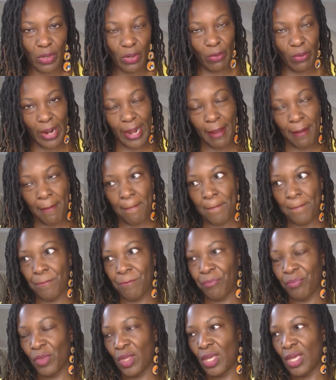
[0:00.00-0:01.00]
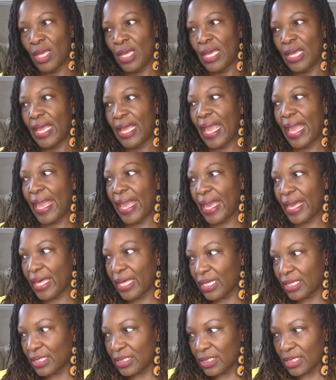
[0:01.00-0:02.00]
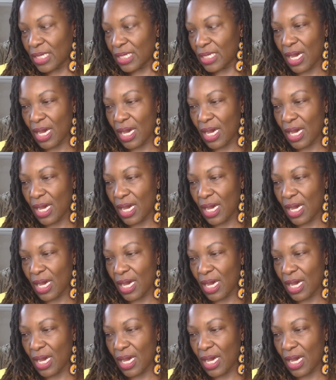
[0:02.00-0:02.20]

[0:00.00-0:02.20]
right? And